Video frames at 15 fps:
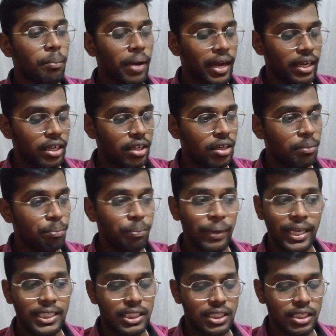come back here
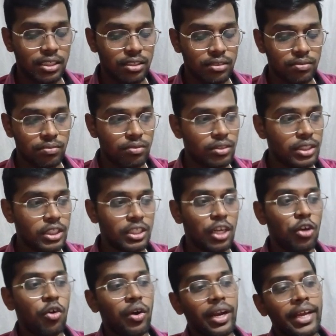paste it just
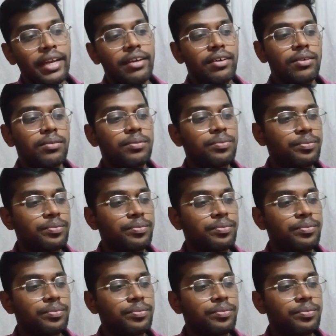click on enter